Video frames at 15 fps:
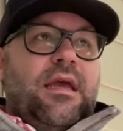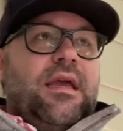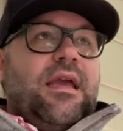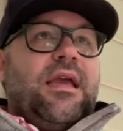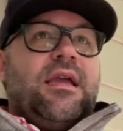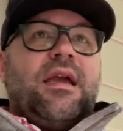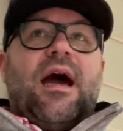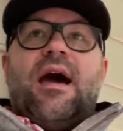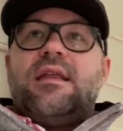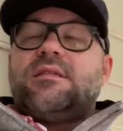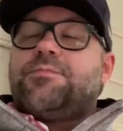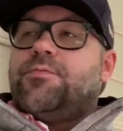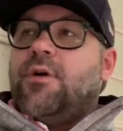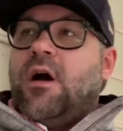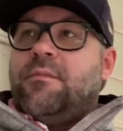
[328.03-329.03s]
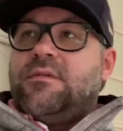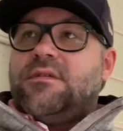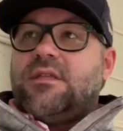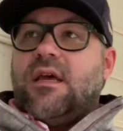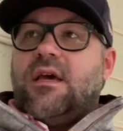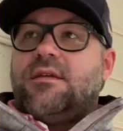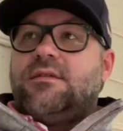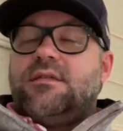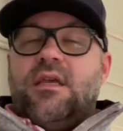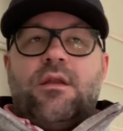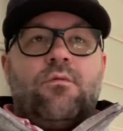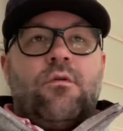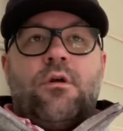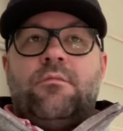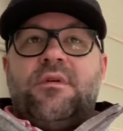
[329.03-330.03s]
And God has promised us
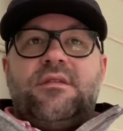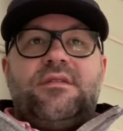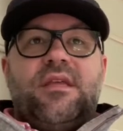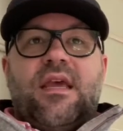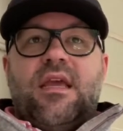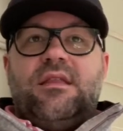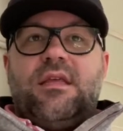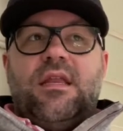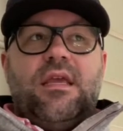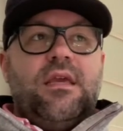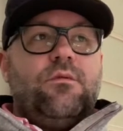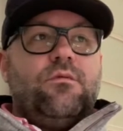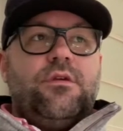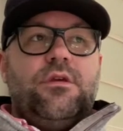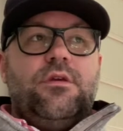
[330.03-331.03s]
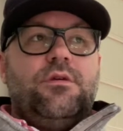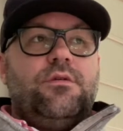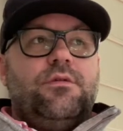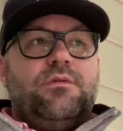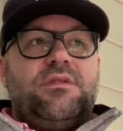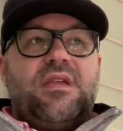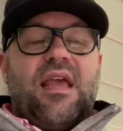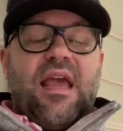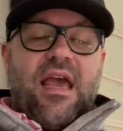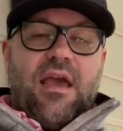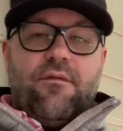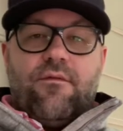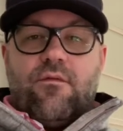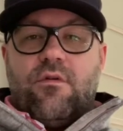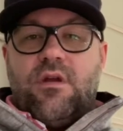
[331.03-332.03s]
in Romans 8 that he will use
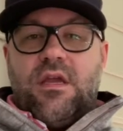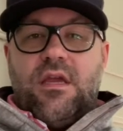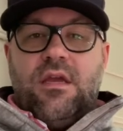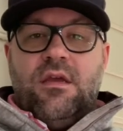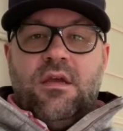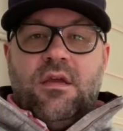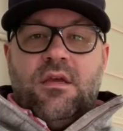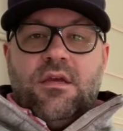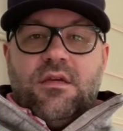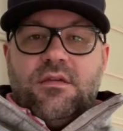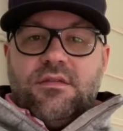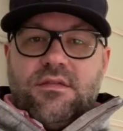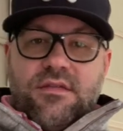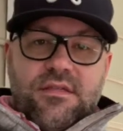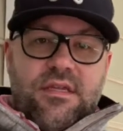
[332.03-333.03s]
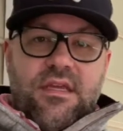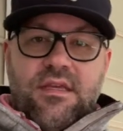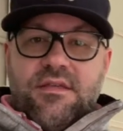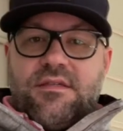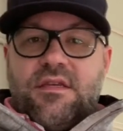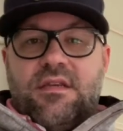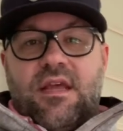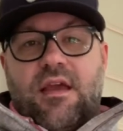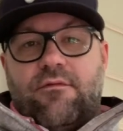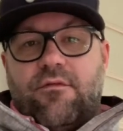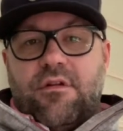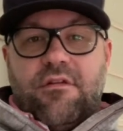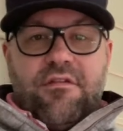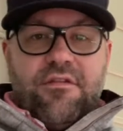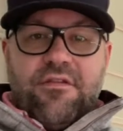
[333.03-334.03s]
every season,
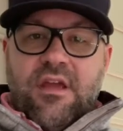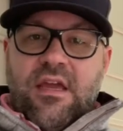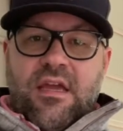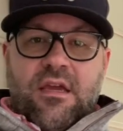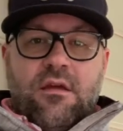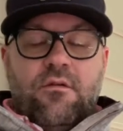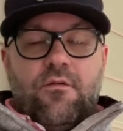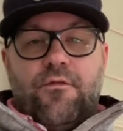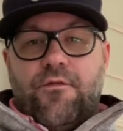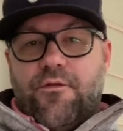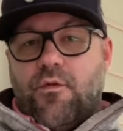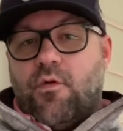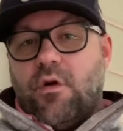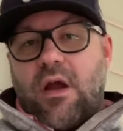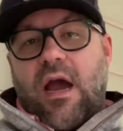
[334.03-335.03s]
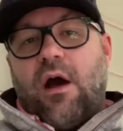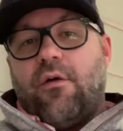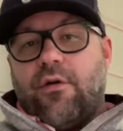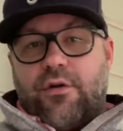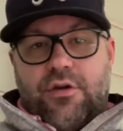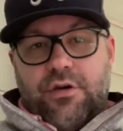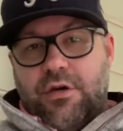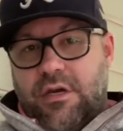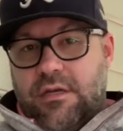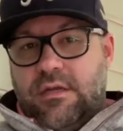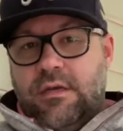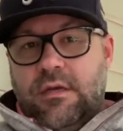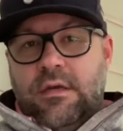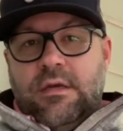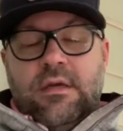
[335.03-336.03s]
everything for our good.
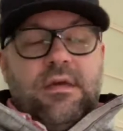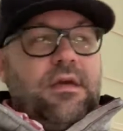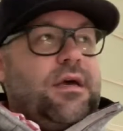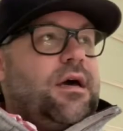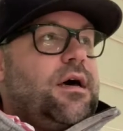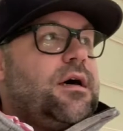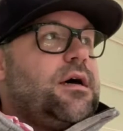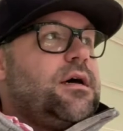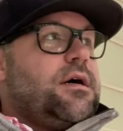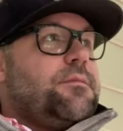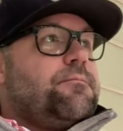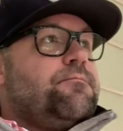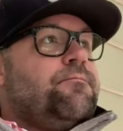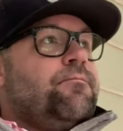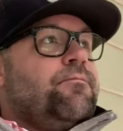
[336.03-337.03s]
And